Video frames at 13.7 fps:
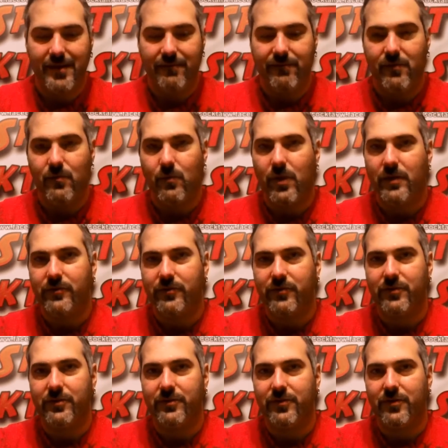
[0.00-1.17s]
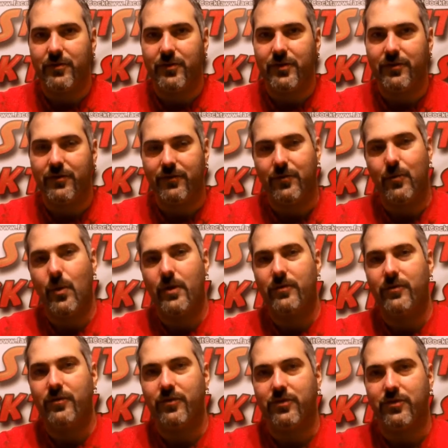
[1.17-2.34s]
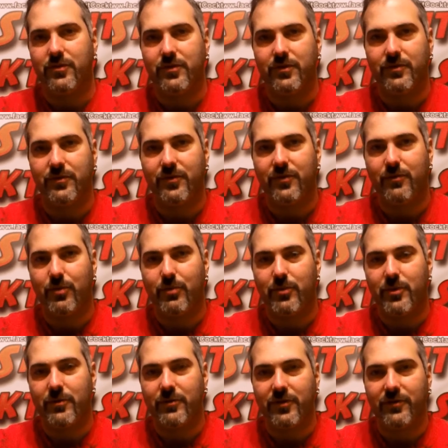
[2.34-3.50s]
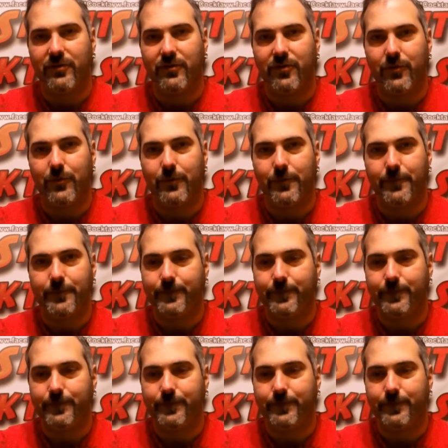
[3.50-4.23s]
If you ever watched the series, if you ever watched the, the season premiere, season two,